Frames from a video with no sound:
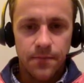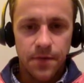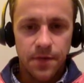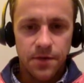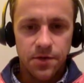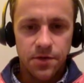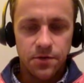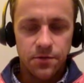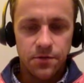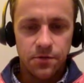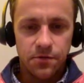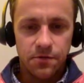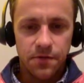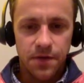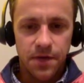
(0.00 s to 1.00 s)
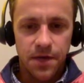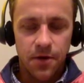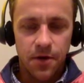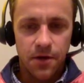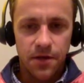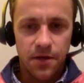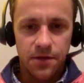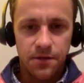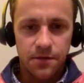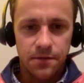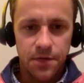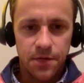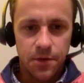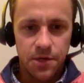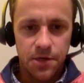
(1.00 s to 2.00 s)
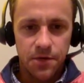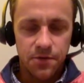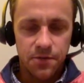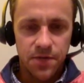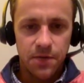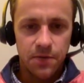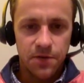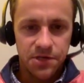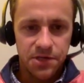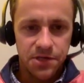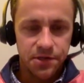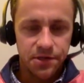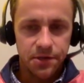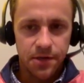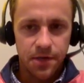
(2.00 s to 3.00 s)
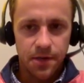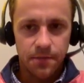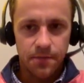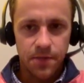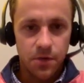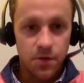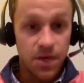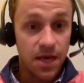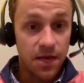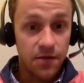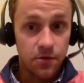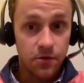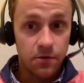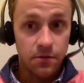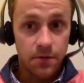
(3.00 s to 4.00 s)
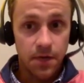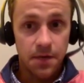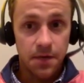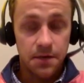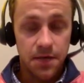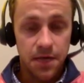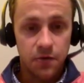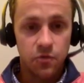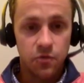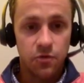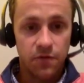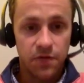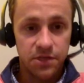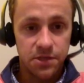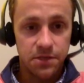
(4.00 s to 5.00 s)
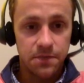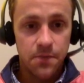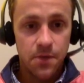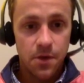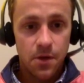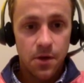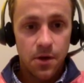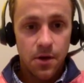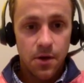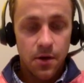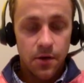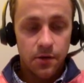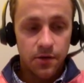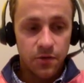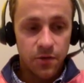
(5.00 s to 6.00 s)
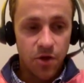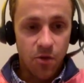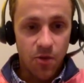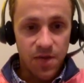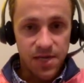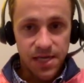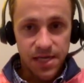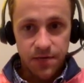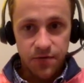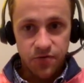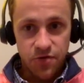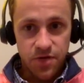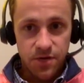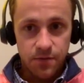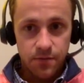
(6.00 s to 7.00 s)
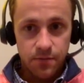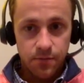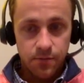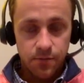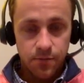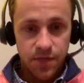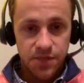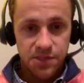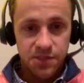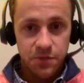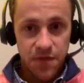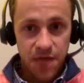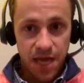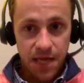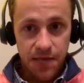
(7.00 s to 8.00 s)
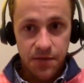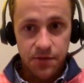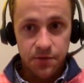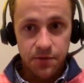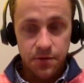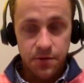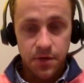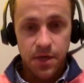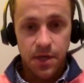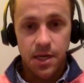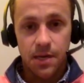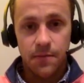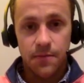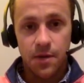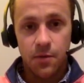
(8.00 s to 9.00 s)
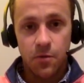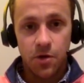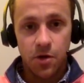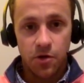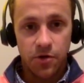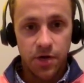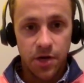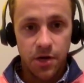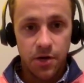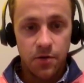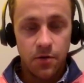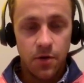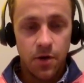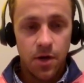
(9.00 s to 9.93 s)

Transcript: into sort of an area that's near and dear to me, which is, um, you know, cancer and cancer prevention. So I spend all my day treating patients with cancer. Um, and we all know